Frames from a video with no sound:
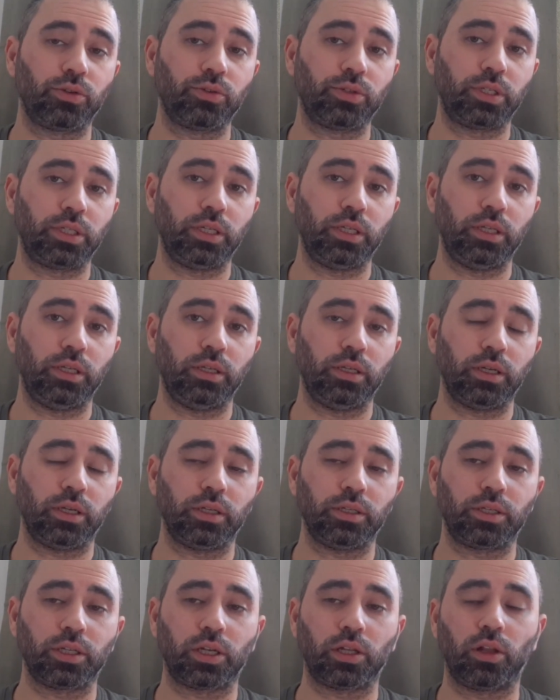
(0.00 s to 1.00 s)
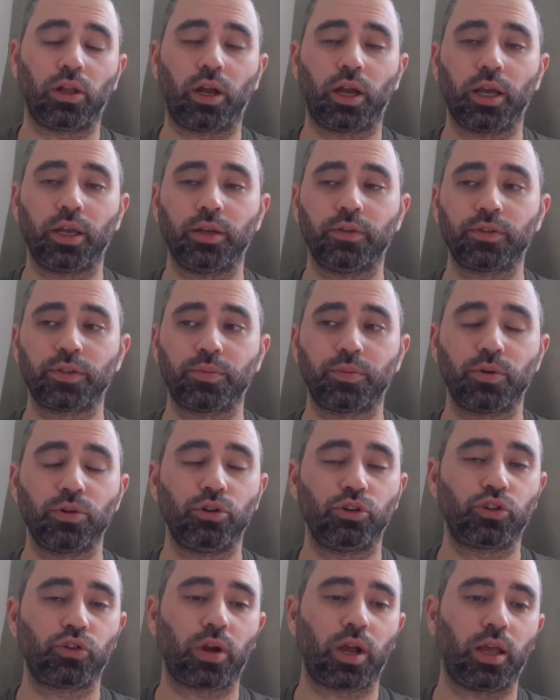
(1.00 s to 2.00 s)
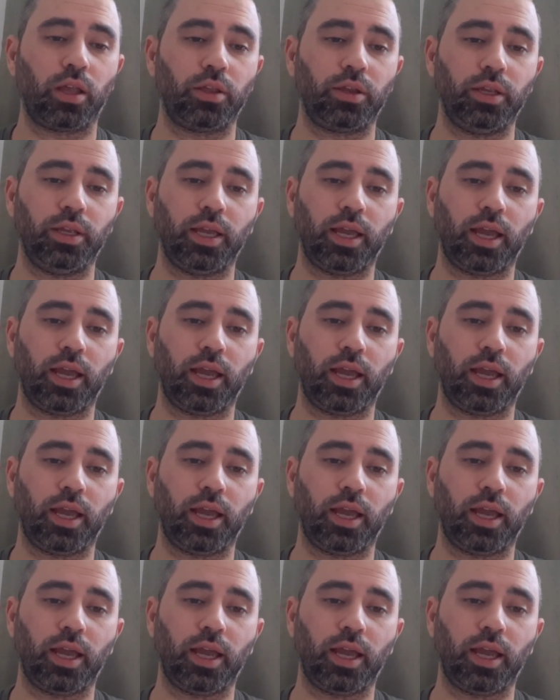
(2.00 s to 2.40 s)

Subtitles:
see a decline of spirituality